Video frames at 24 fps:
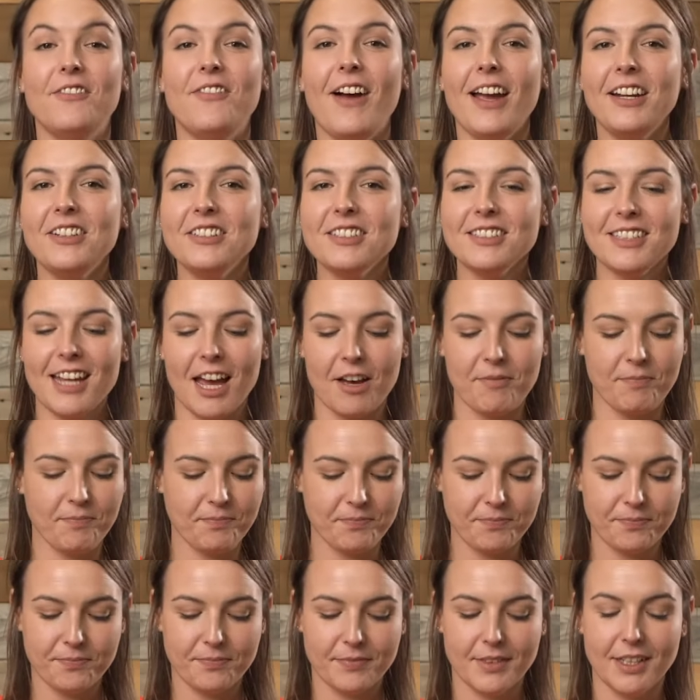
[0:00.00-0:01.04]
Final step,
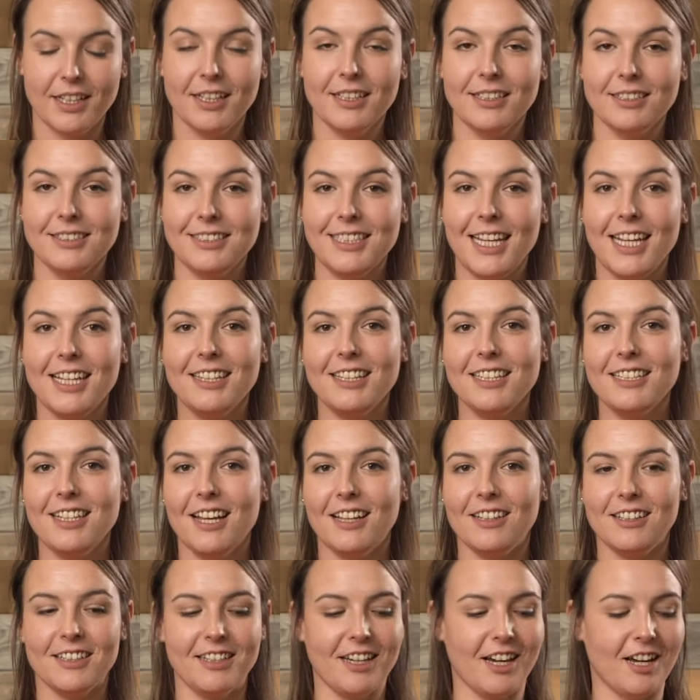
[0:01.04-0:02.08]
take the
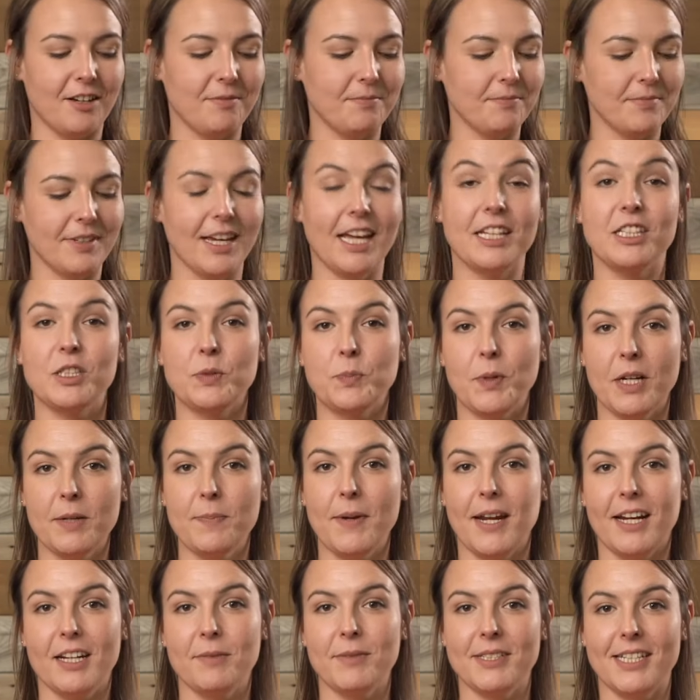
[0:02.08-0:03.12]
deli cup and spray
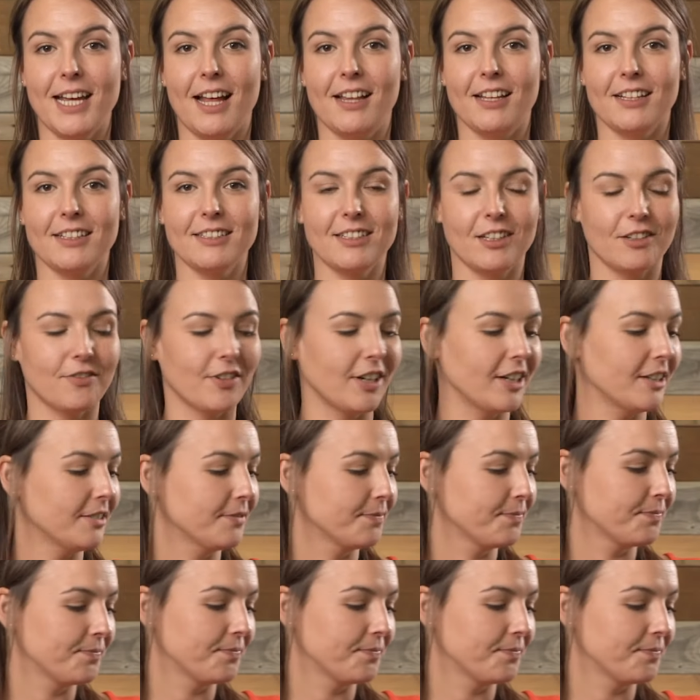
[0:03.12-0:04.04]
paint it metallic silver.